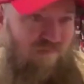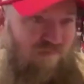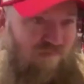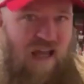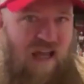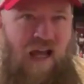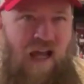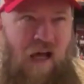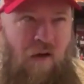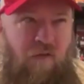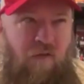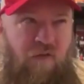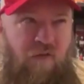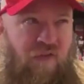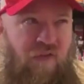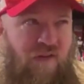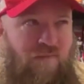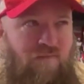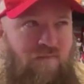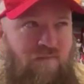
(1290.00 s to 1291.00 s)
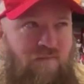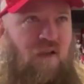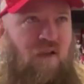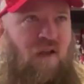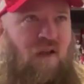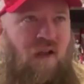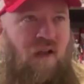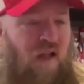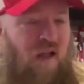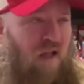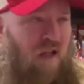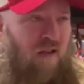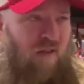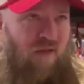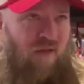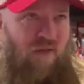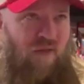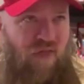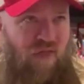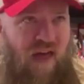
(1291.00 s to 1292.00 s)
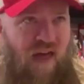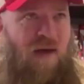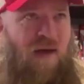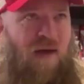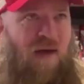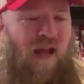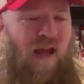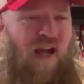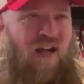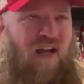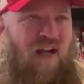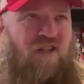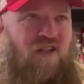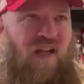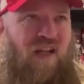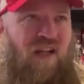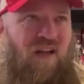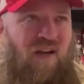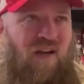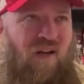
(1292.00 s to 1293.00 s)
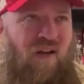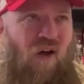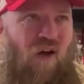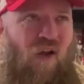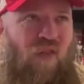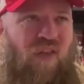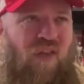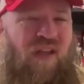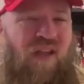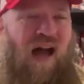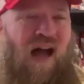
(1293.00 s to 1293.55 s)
have that match and all the